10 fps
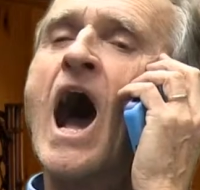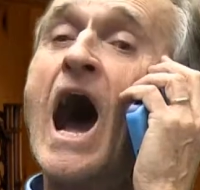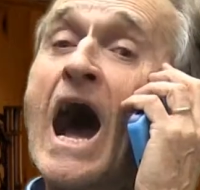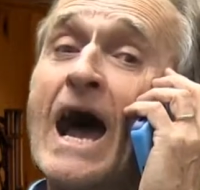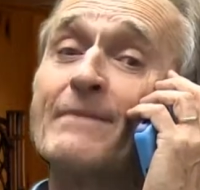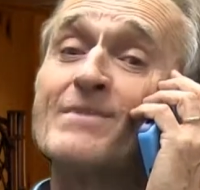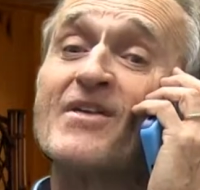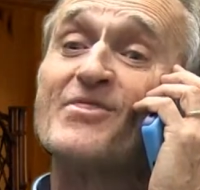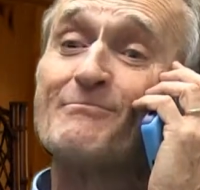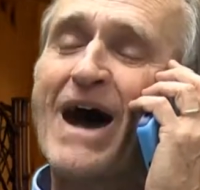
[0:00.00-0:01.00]
I'm
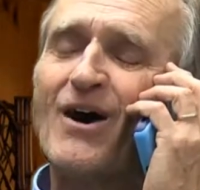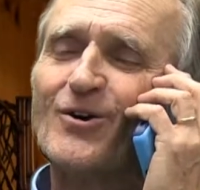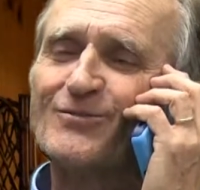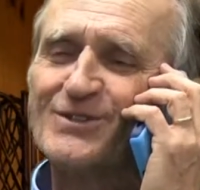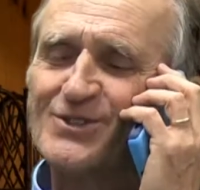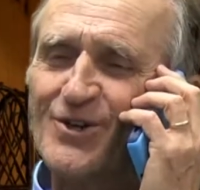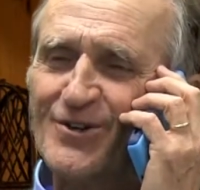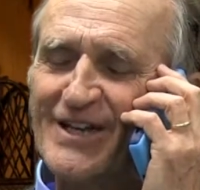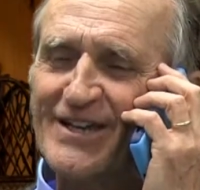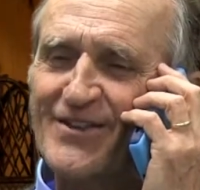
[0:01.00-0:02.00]
the power of
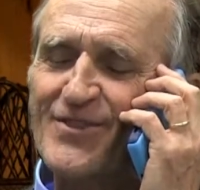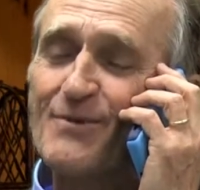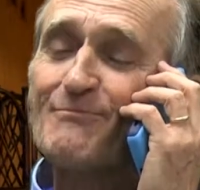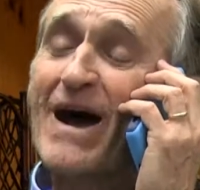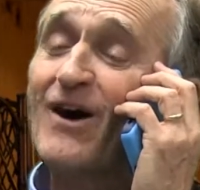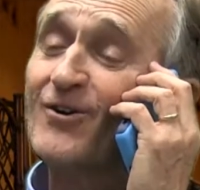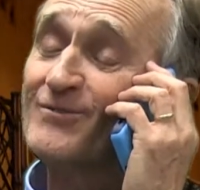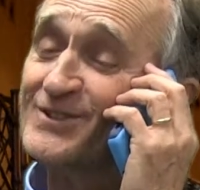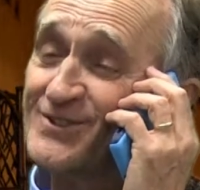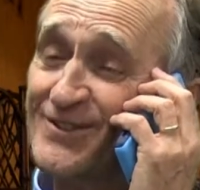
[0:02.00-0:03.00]
attorney. The power
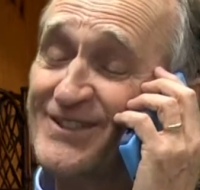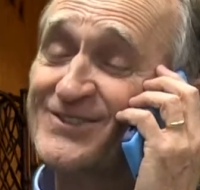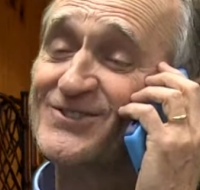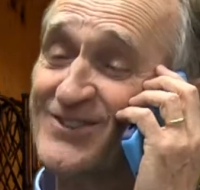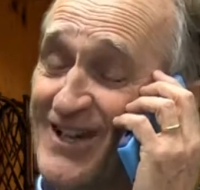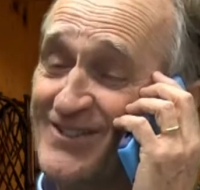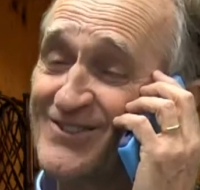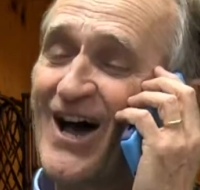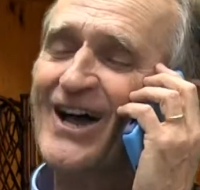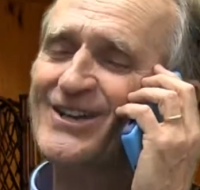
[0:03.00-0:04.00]
of attorney says
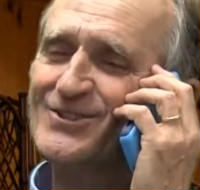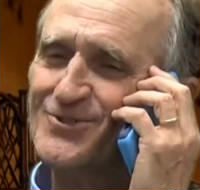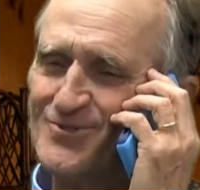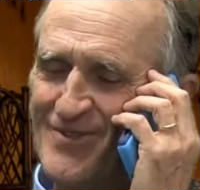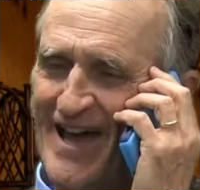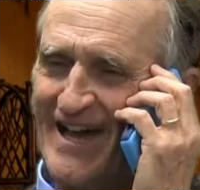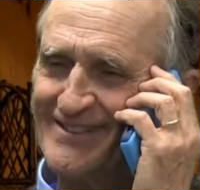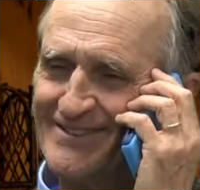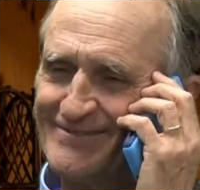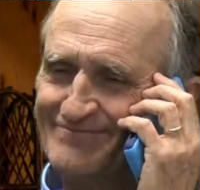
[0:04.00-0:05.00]
I can do that.